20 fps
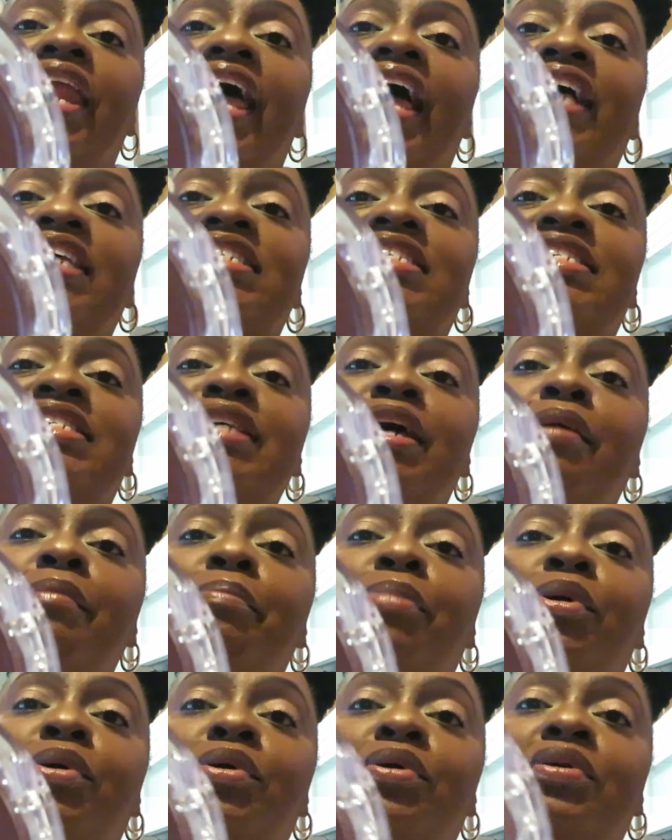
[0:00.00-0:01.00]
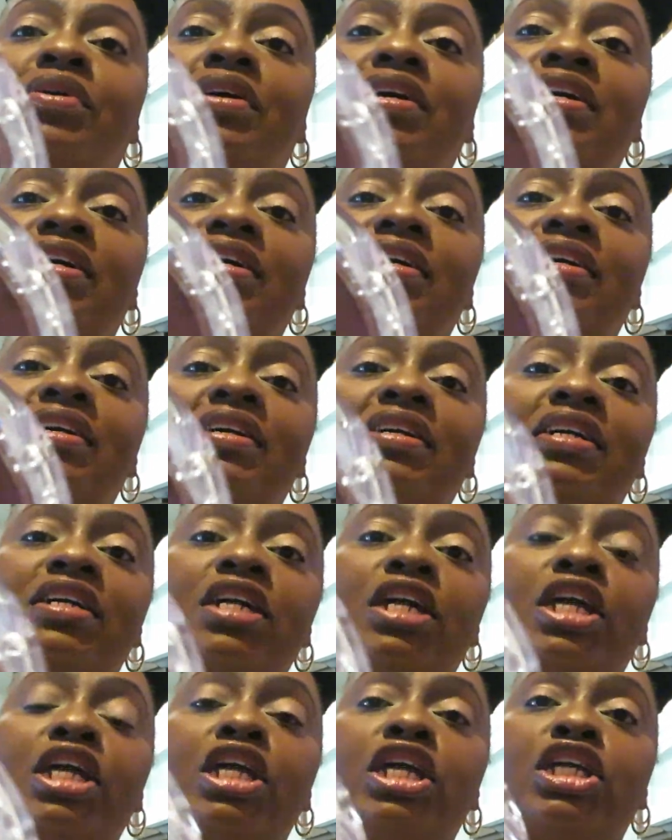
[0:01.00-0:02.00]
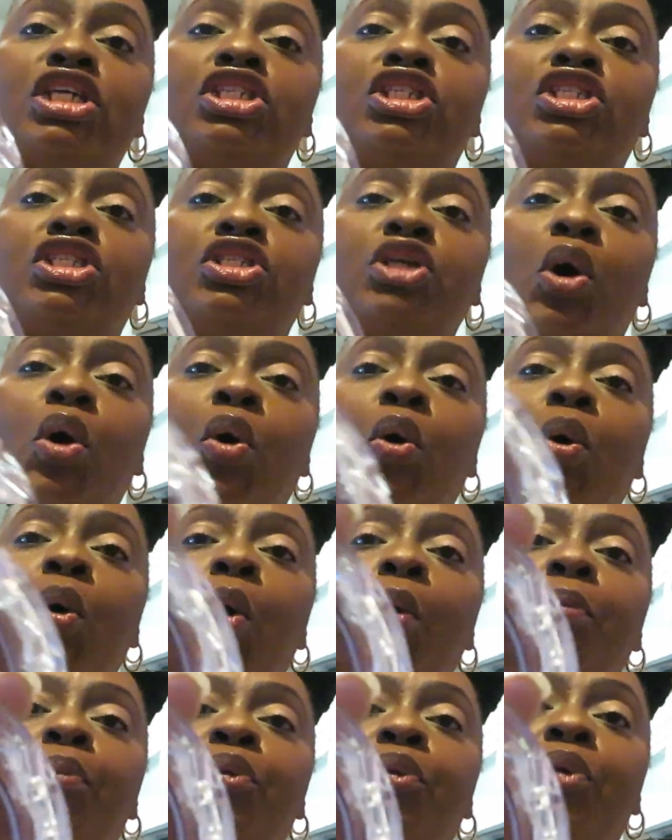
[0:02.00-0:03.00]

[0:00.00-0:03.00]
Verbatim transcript: that symbol, it is so